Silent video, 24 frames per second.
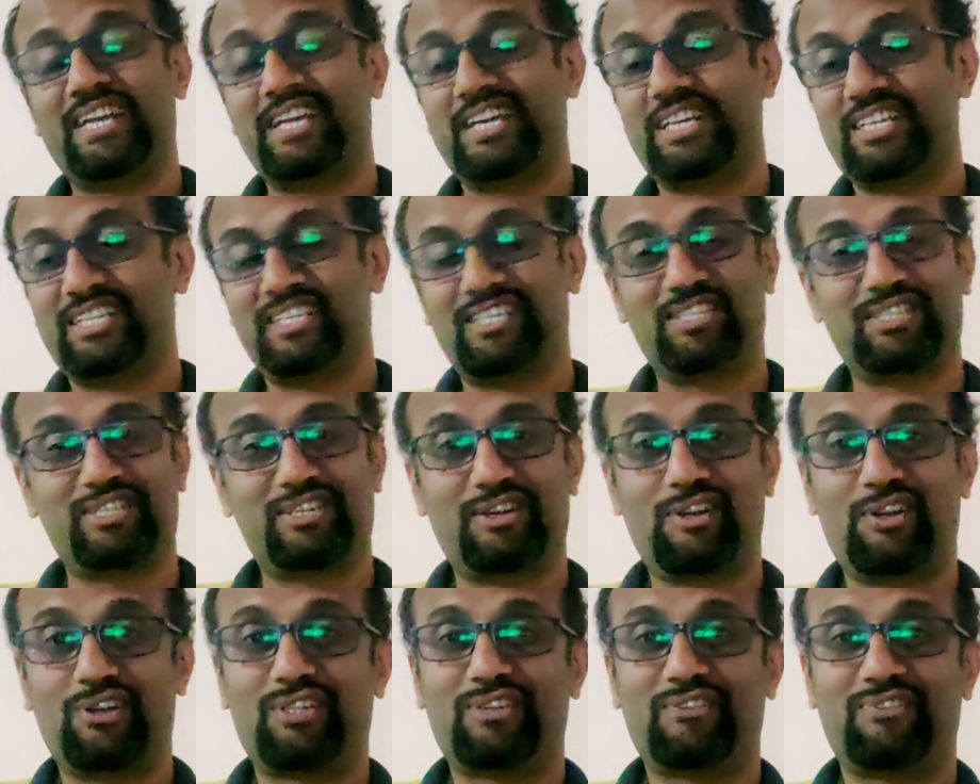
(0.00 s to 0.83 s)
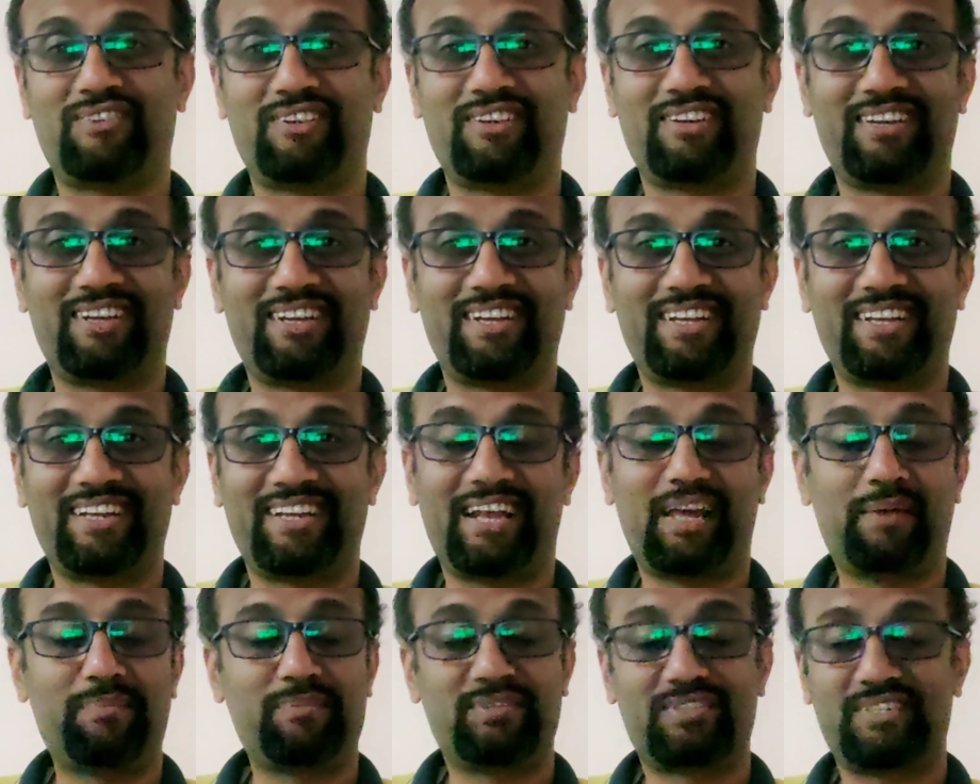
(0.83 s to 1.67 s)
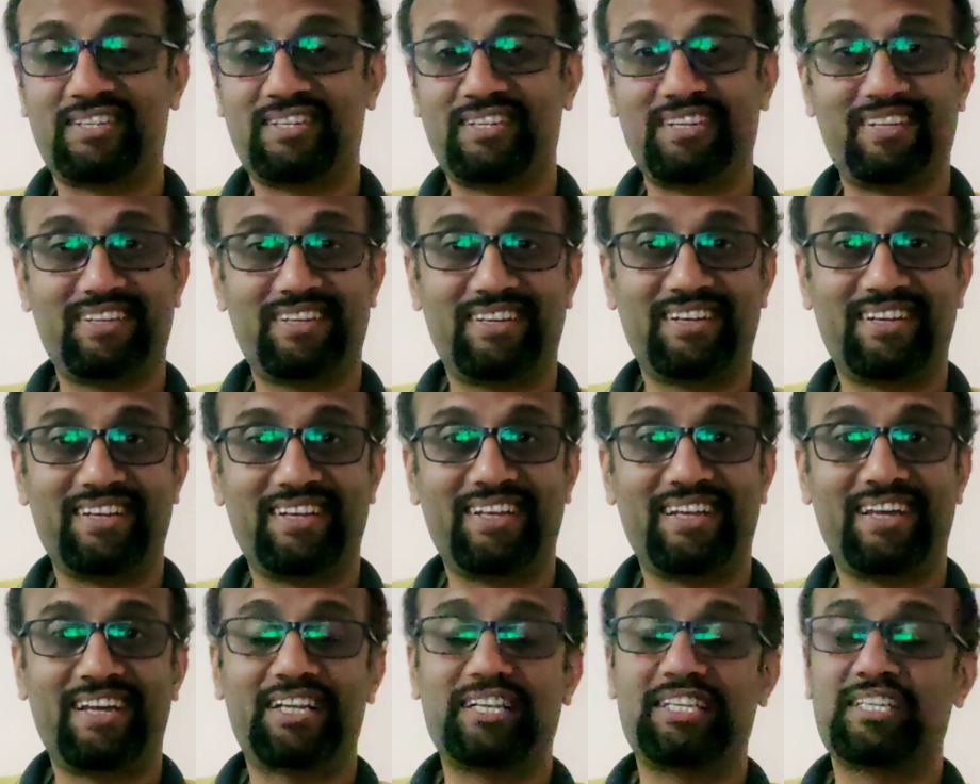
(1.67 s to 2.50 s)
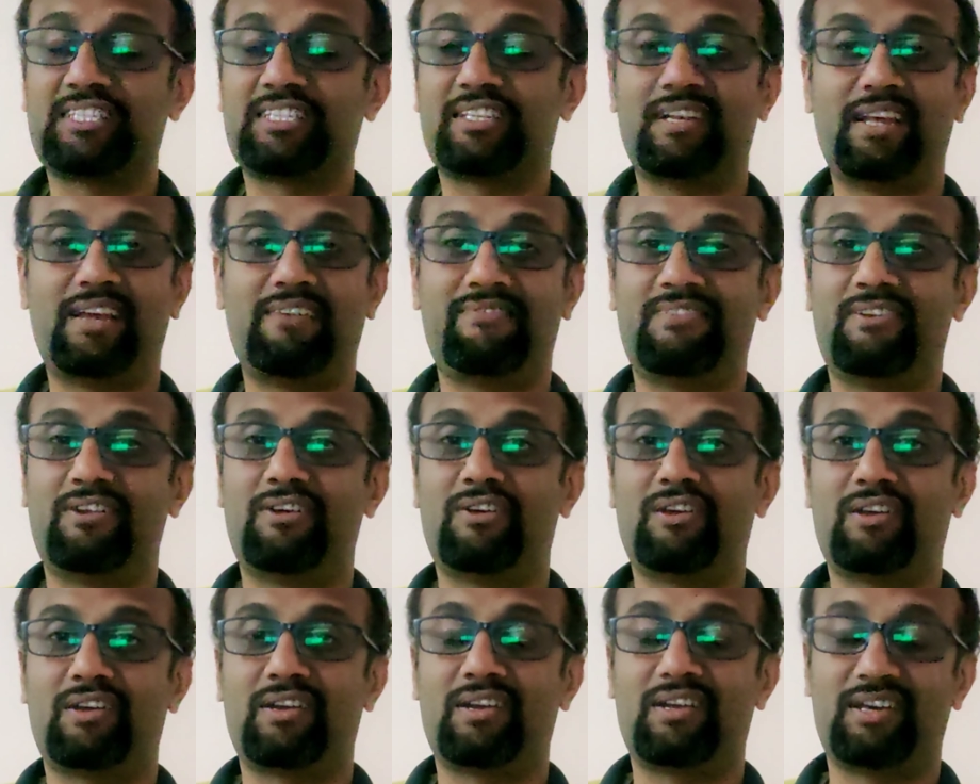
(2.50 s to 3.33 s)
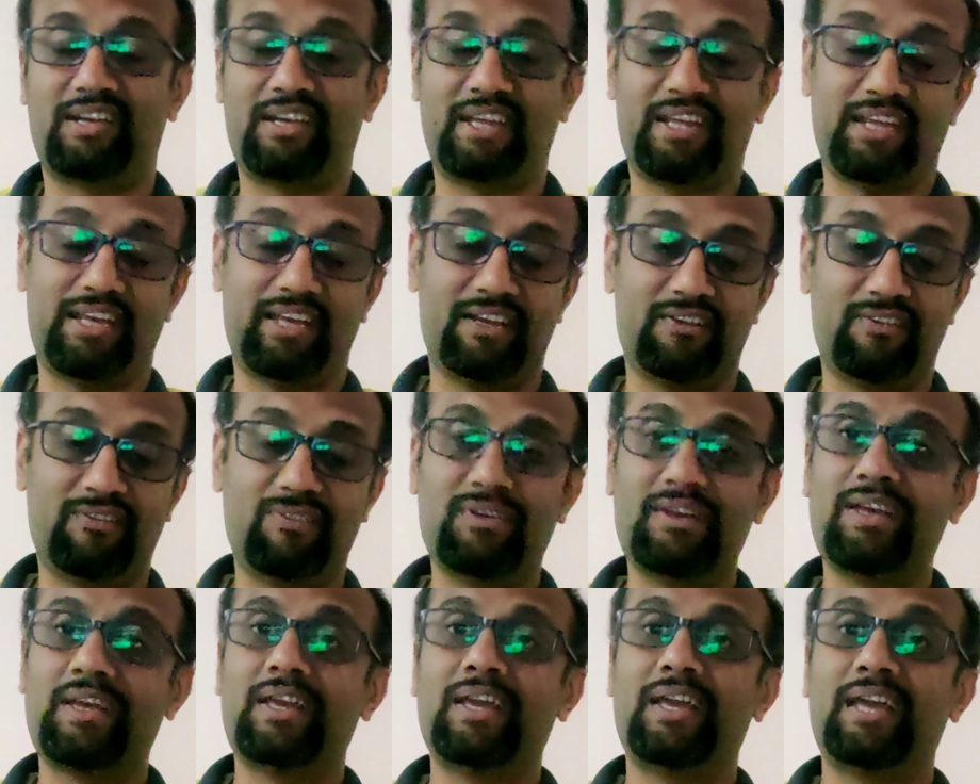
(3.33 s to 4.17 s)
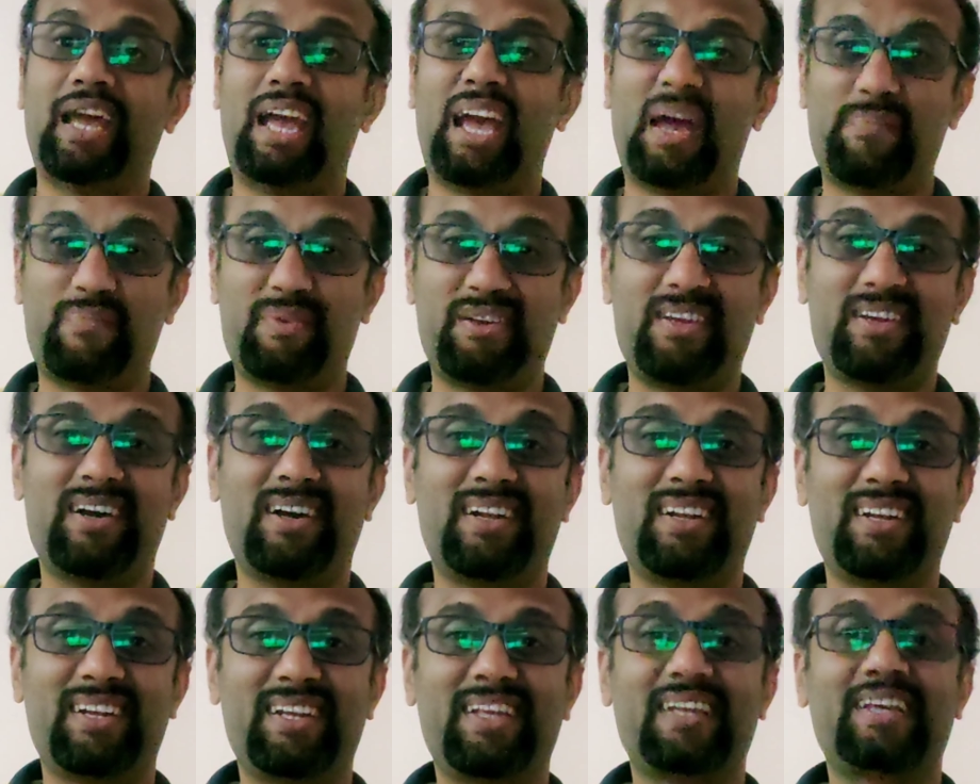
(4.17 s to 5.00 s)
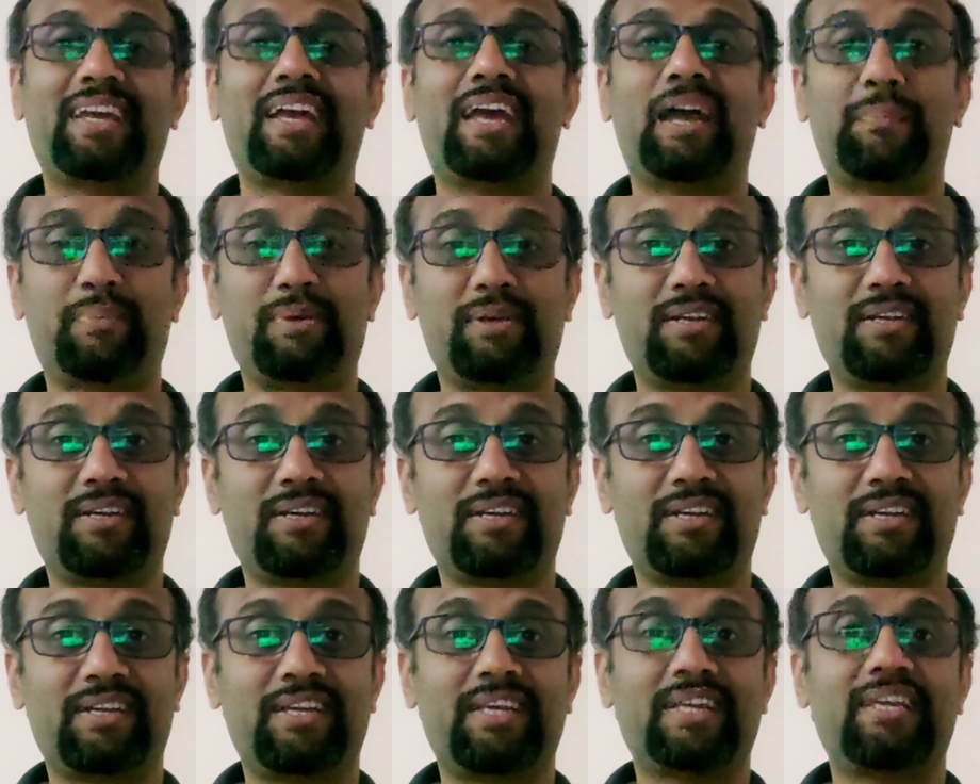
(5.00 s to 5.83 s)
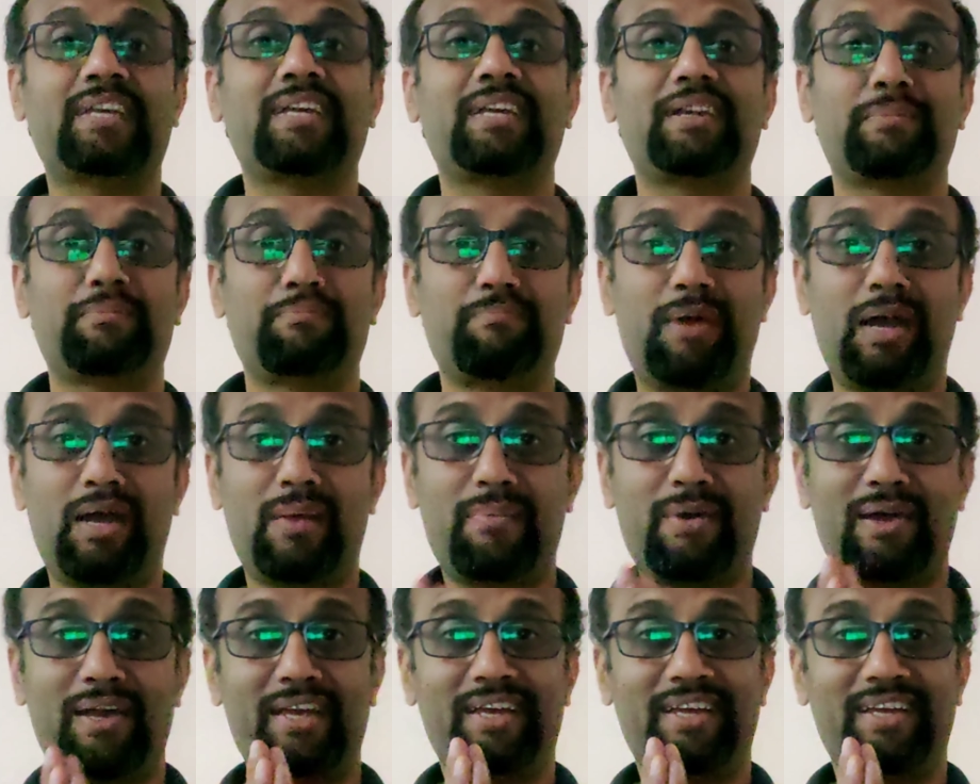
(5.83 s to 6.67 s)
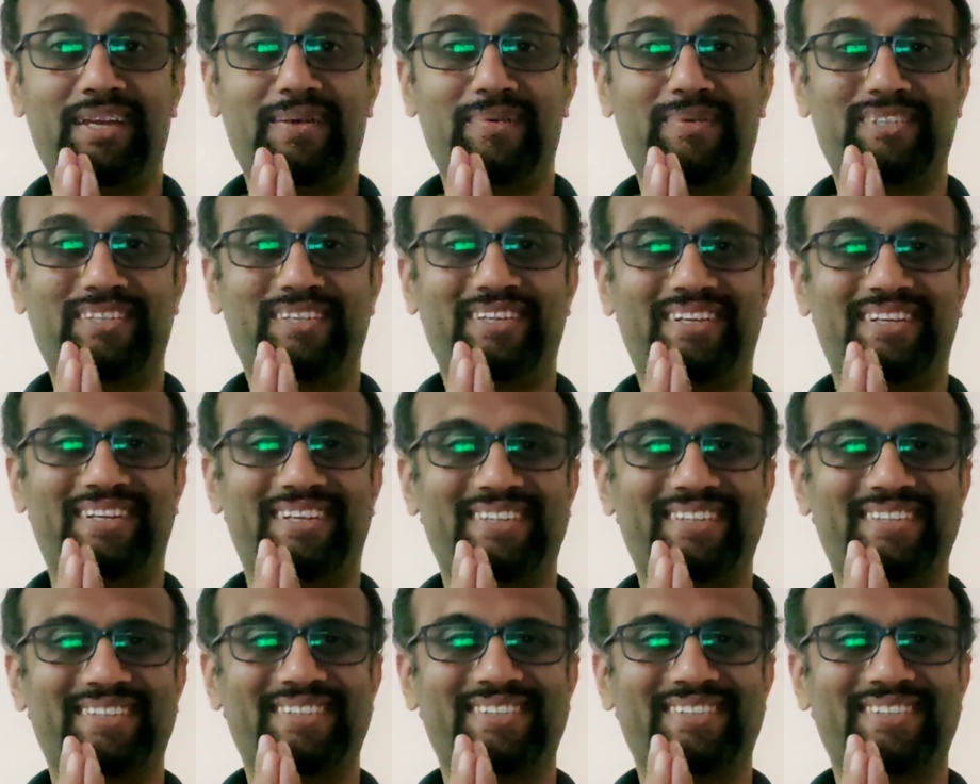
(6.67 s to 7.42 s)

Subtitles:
It is lots of learning, and I'm still learning, and it's a lifelong learning. Happy gardening, happy learning, Bye bye. Namaskara.